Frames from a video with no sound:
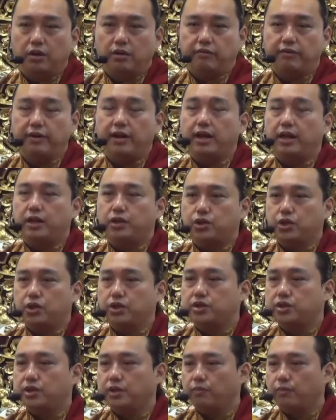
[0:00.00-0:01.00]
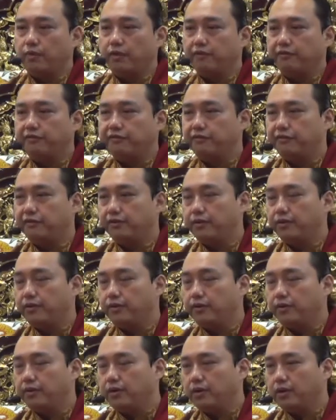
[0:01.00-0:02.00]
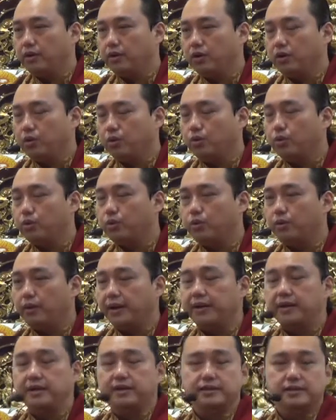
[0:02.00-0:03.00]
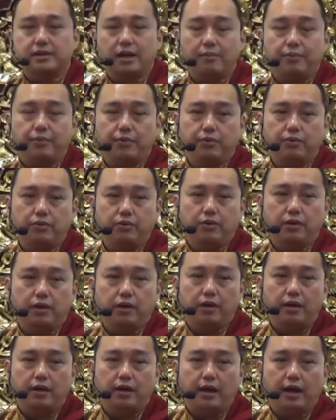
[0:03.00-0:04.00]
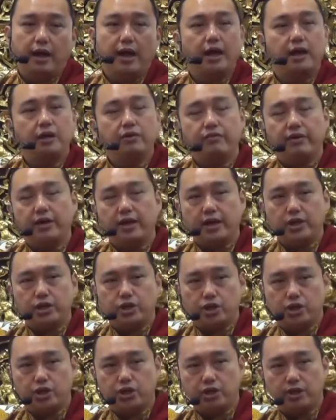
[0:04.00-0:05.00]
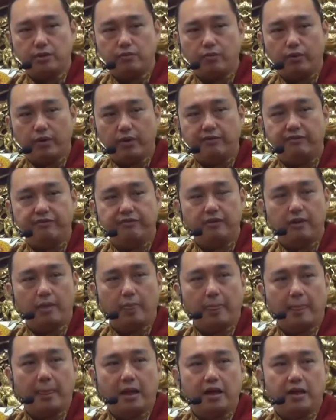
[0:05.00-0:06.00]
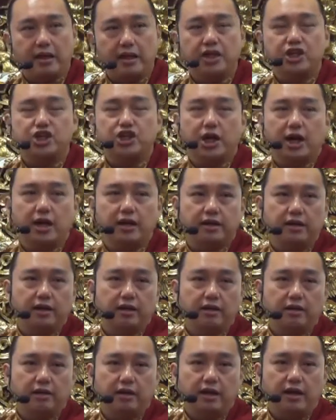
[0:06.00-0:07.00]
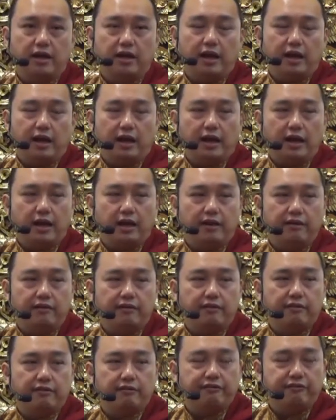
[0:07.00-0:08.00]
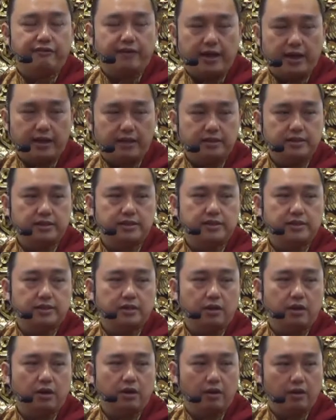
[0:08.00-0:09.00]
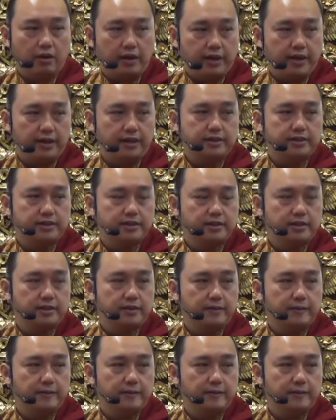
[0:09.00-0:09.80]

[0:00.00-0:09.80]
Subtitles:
relationship with guru and disciple, and relationship with each other, friends, colleagues,